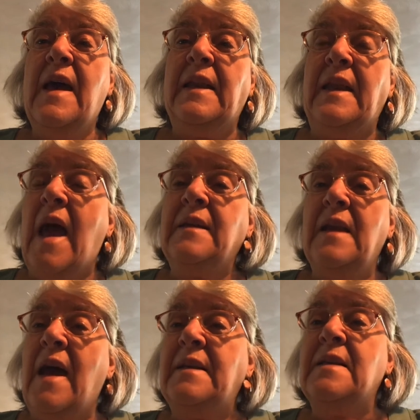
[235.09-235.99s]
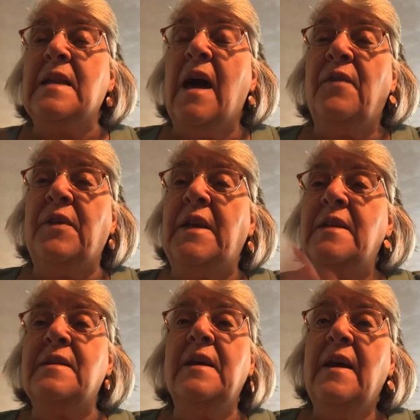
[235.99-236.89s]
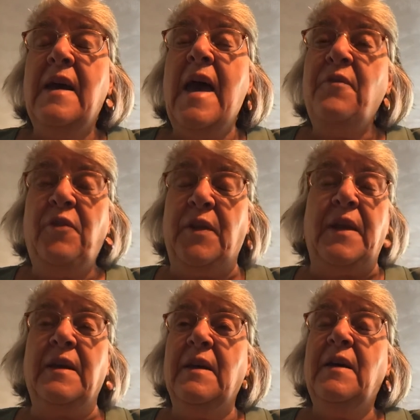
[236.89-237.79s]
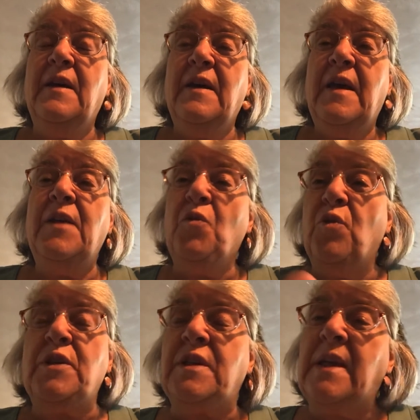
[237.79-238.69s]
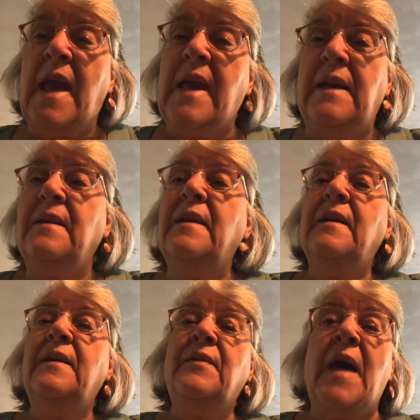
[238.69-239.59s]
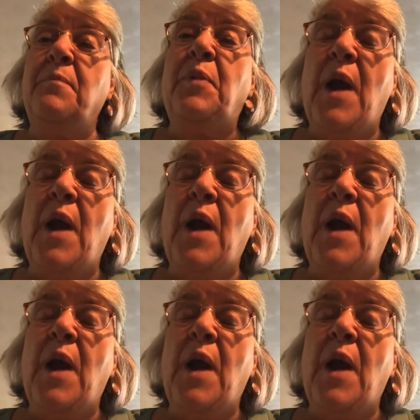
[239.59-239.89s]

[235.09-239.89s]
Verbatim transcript: and, and, and his love and his everything in order to gain that